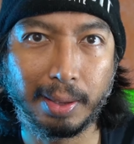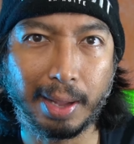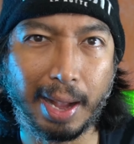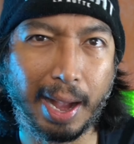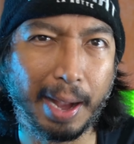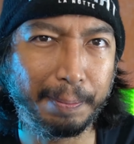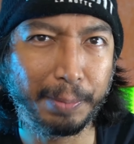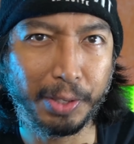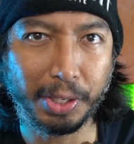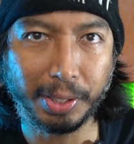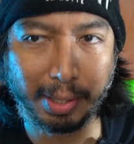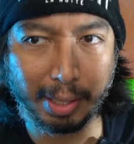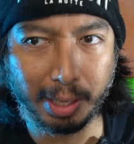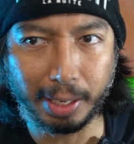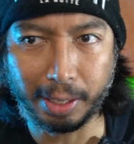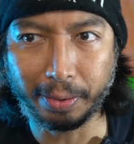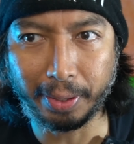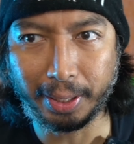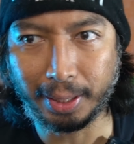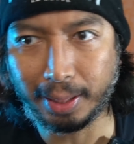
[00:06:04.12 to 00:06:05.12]
I'm just
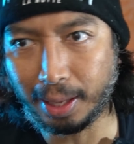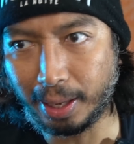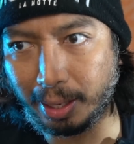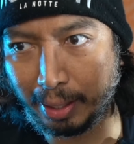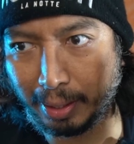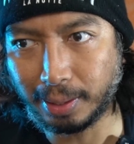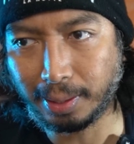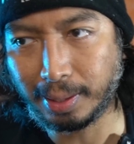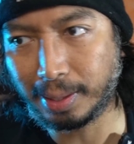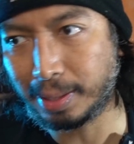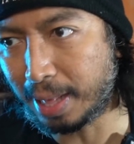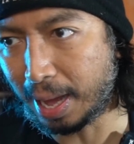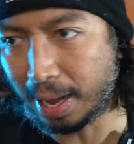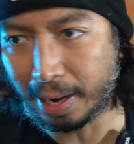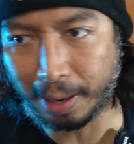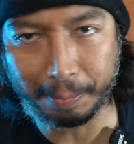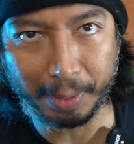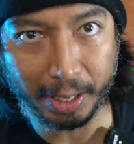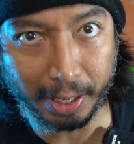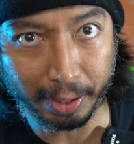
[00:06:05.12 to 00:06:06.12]
hearing things that
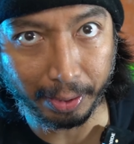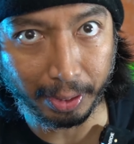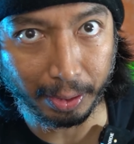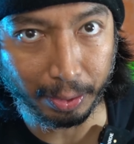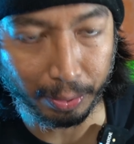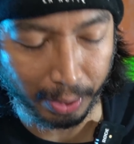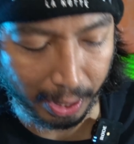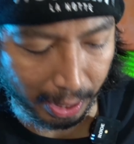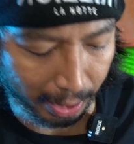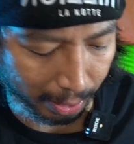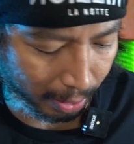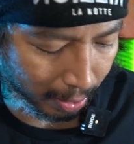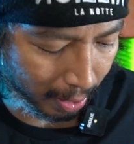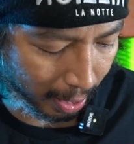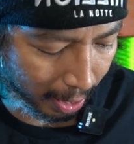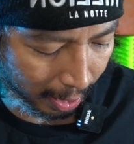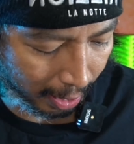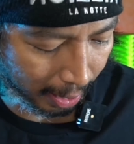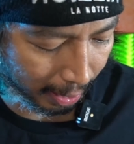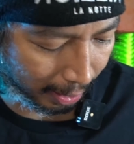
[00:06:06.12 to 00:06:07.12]
I'm hearing through here.
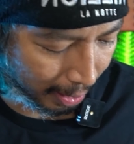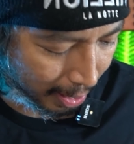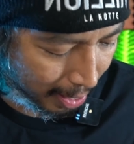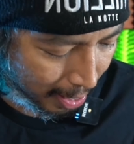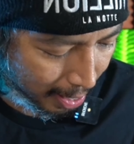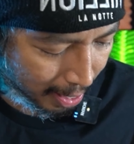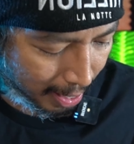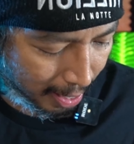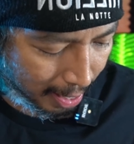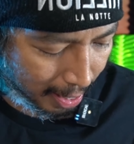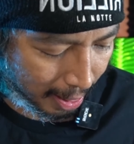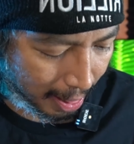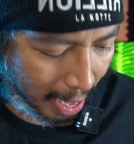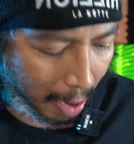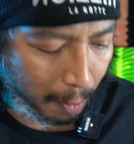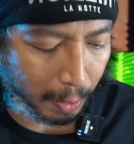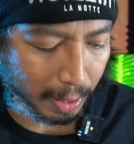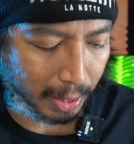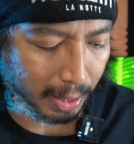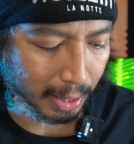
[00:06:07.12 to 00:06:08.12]
So
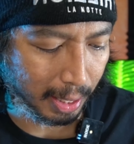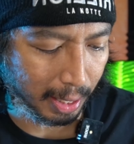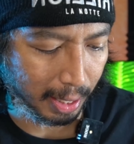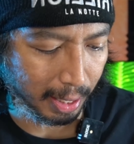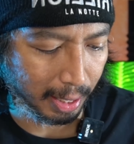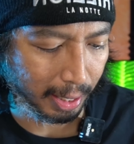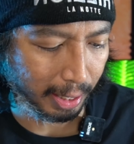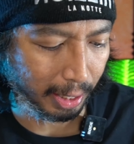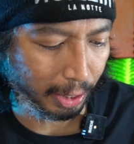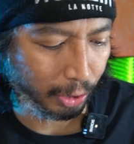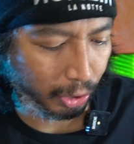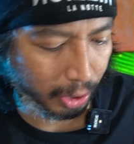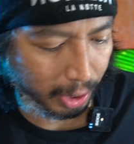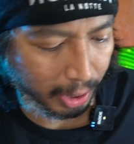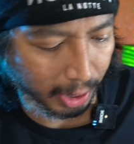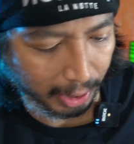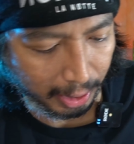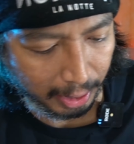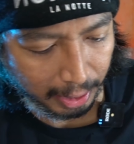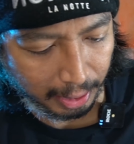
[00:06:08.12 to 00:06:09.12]
that was the
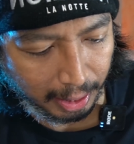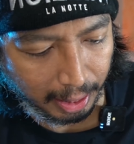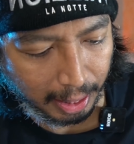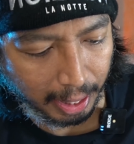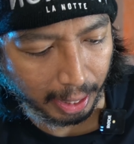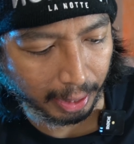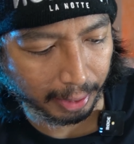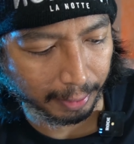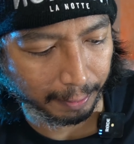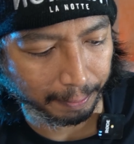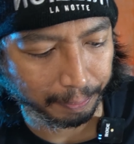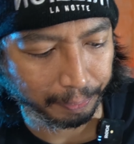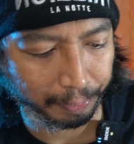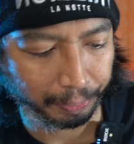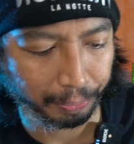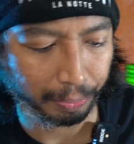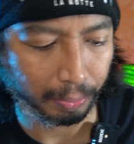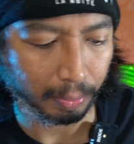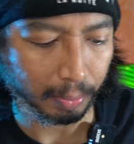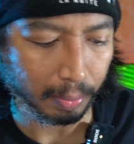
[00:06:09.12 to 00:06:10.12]
interesting thing.
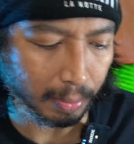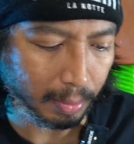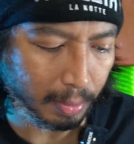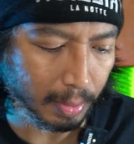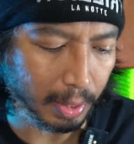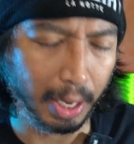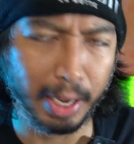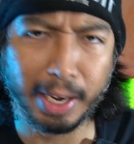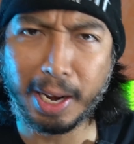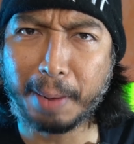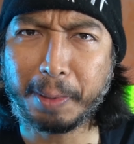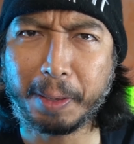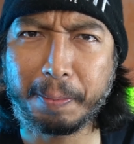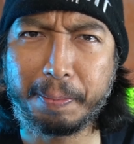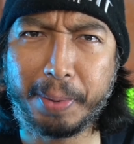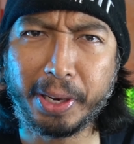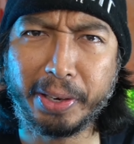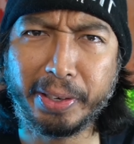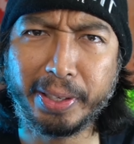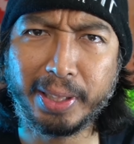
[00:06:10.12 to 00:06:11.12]
And I'm
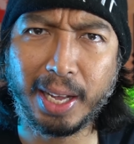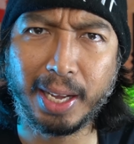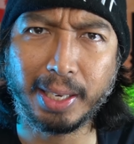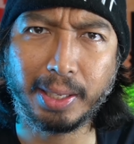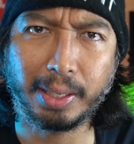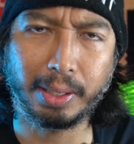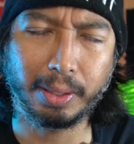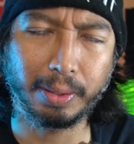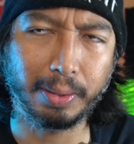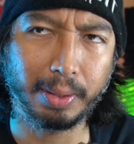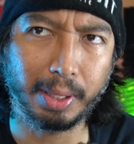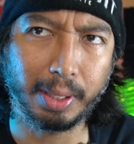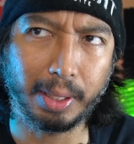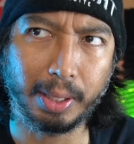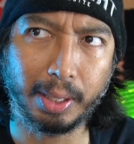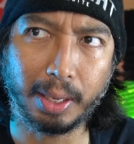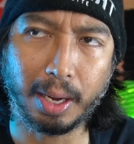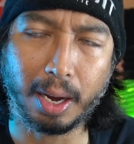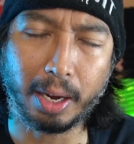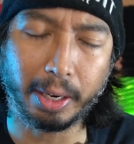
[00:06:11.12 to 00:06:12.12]
comparing that to
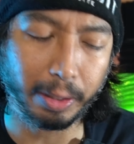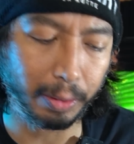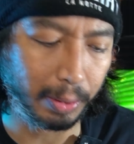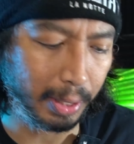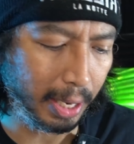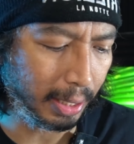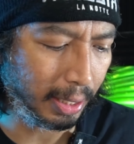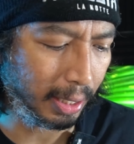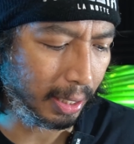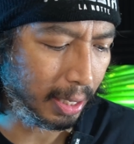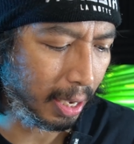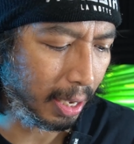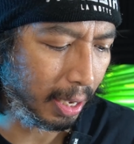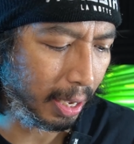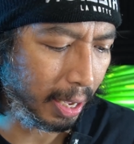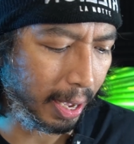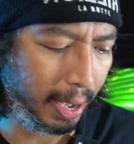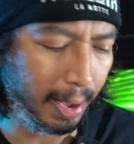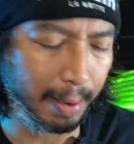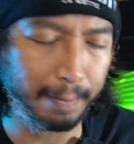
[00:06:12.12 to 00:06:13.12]
the Audio-Technica
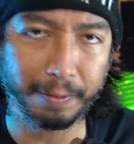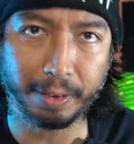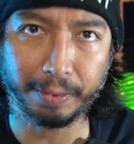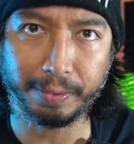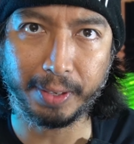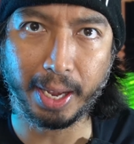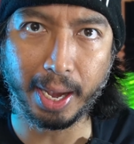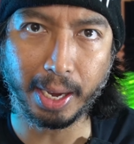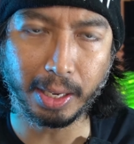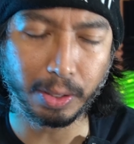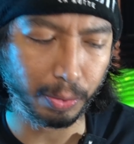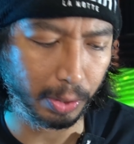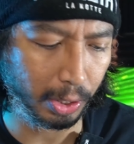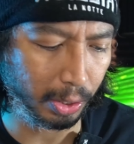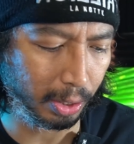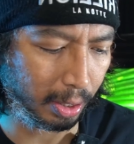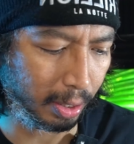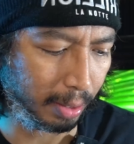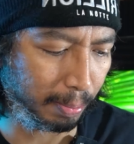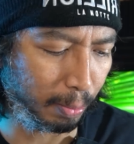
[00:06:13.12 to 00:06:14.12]
M50X, which
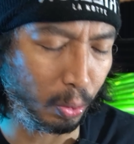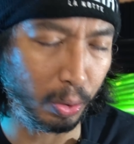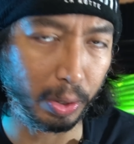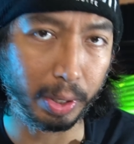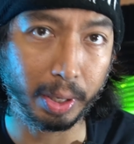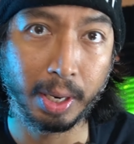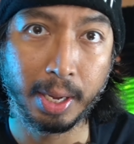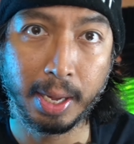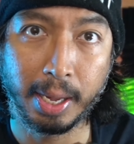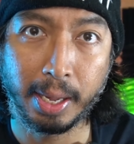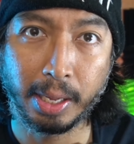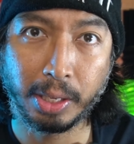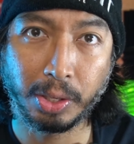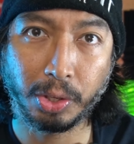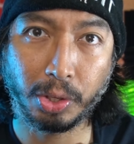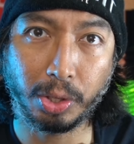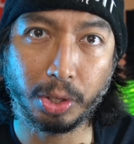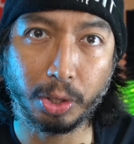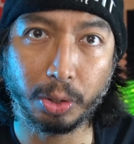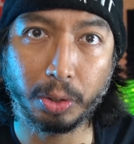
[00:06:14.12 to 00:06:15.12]
are more
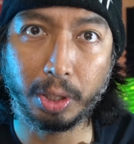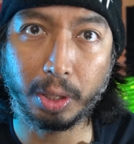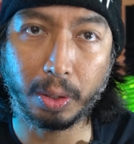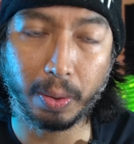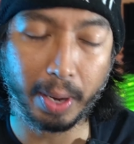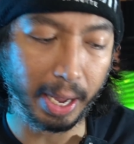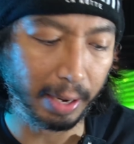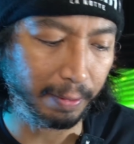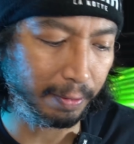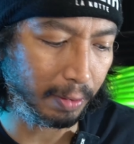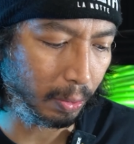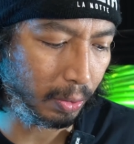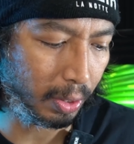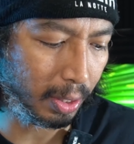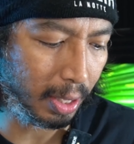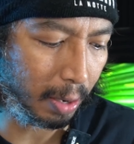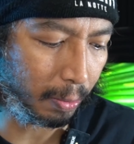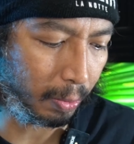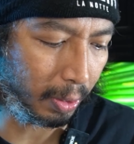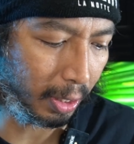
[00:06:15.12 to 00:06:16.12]
studio headphones,
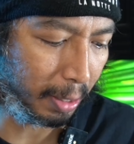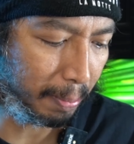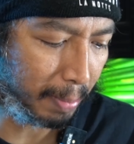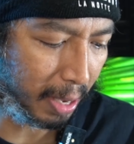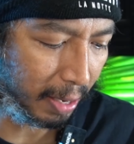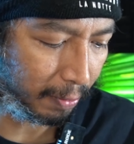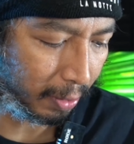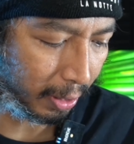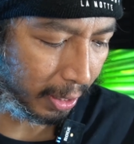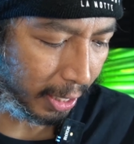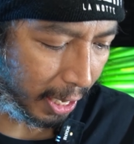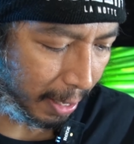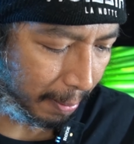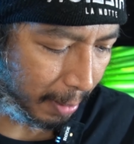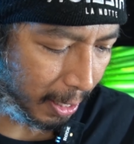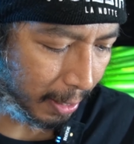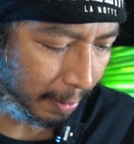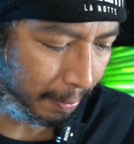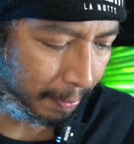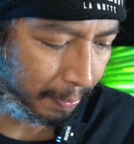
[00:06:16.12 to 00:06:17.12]
not really meant for
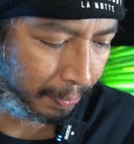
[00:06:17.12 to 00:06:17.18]
gaming,